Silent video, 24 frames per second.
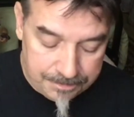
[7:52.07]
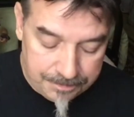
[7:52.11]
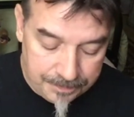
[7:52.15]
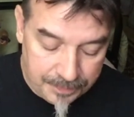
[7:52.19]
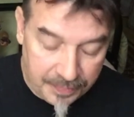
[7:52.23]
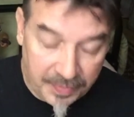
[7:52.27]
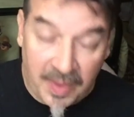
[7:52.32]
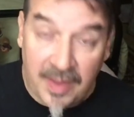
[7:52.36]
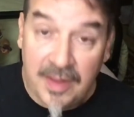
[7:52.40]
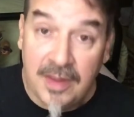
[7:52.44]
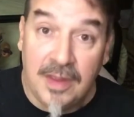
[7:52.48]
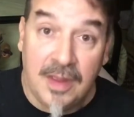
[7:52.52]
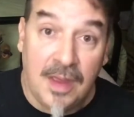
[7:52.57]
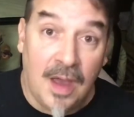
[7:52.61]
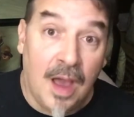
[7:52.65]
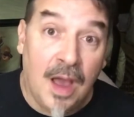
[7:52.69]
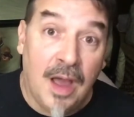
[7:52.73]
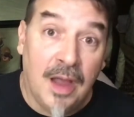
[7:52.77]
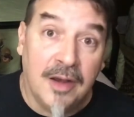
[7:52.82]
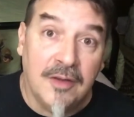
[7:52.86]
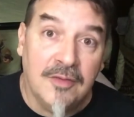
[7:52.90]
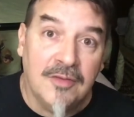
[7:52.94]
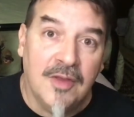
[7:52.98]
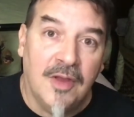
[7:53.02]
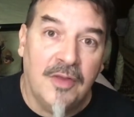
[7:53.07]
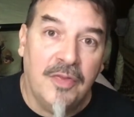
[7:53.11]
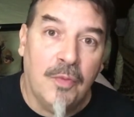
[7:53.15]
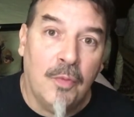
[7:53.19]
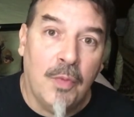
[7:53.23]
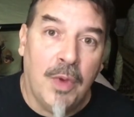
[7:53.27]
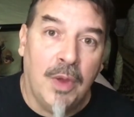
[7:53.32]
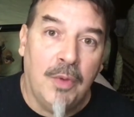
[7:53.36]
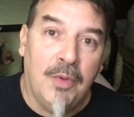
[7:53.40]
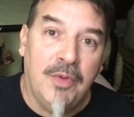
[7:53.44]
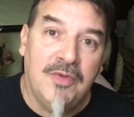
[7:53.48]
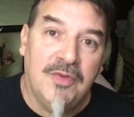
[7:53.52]
Thank God it's not the
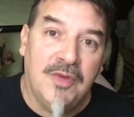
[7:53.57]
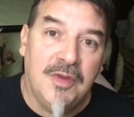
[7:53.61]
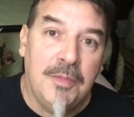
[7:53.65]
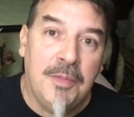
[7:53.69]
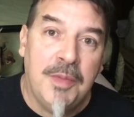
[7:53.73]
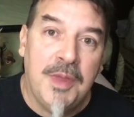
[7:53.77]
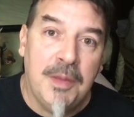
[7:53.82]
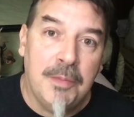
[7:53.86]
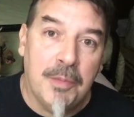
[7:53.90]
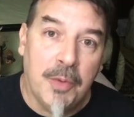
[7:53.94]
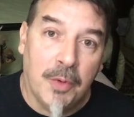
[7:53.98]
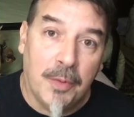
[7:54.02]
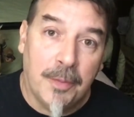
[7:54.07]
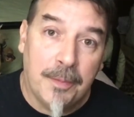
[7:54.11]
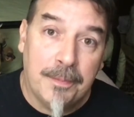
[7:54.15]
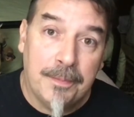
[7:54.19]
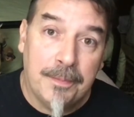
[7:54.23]
way we see people.